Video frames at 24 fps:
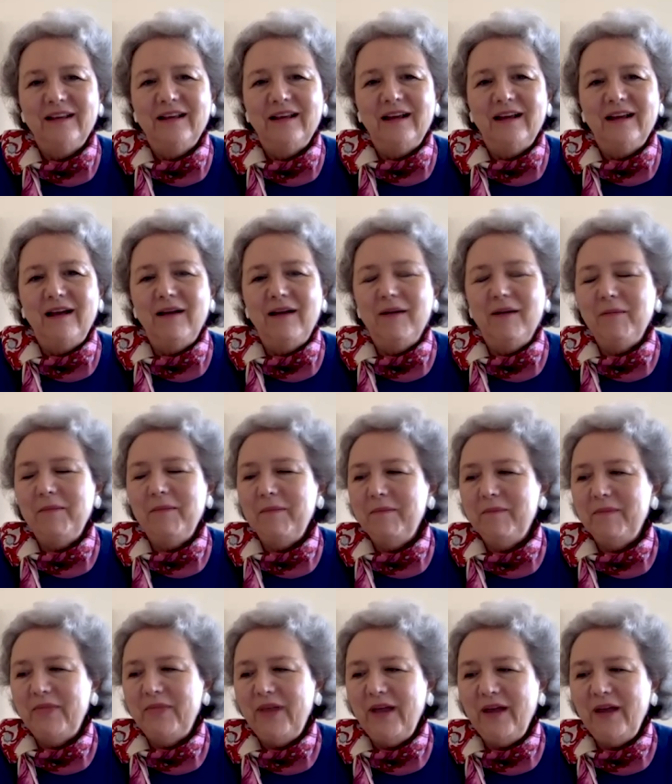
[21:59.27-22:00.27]

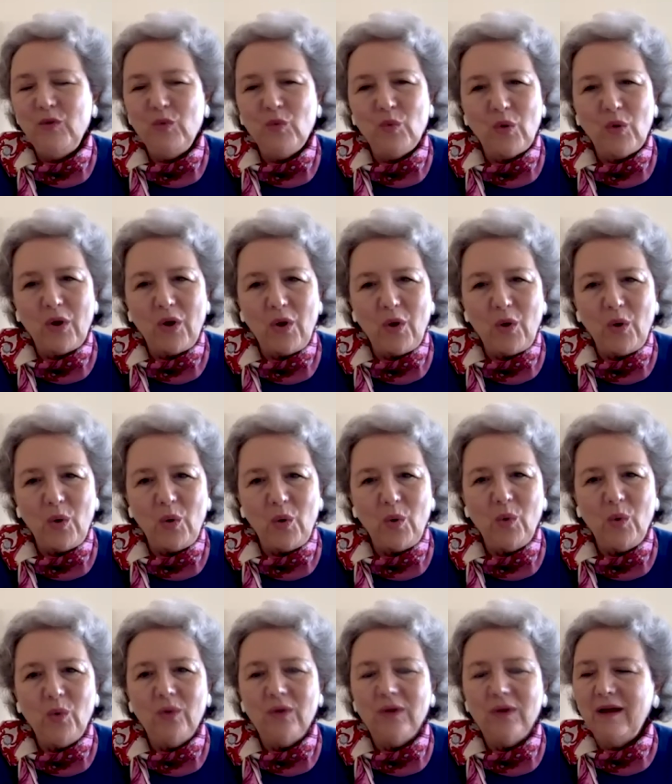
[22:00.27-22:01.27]
They
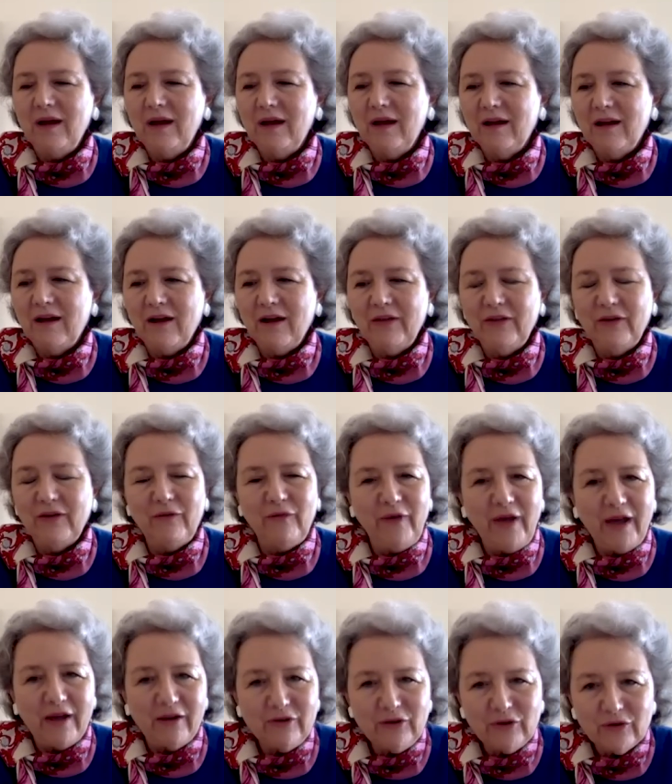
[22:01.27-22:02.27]
grow. The
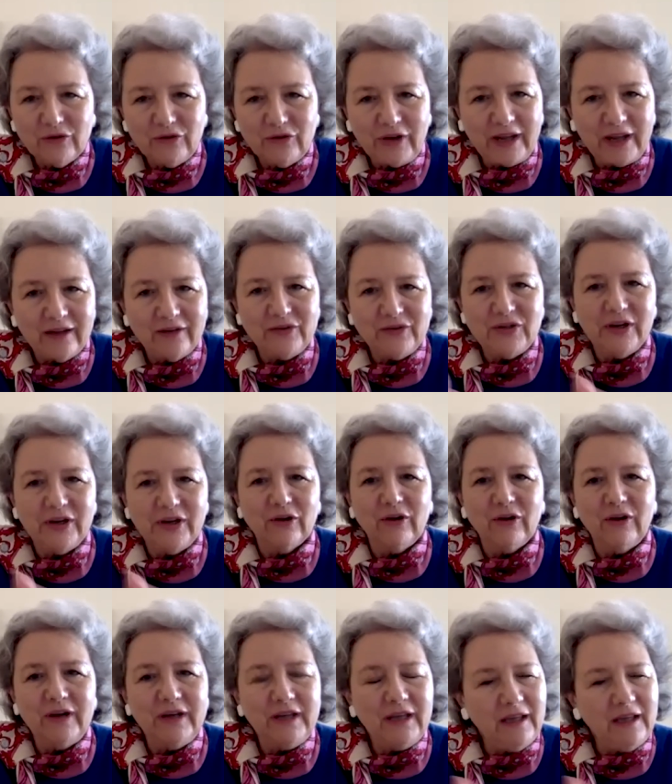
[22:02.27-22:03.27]
founder, Dan
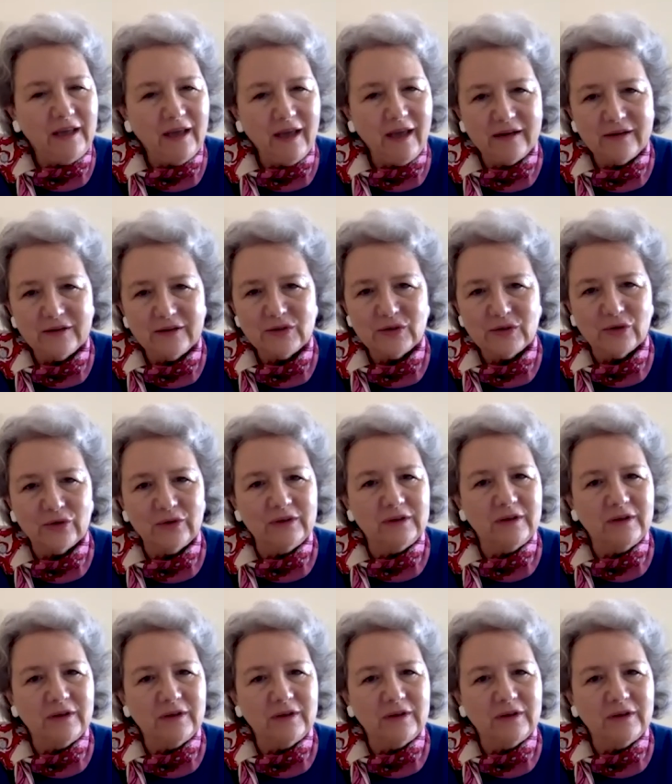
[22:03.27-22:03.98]
Terra, he had a certain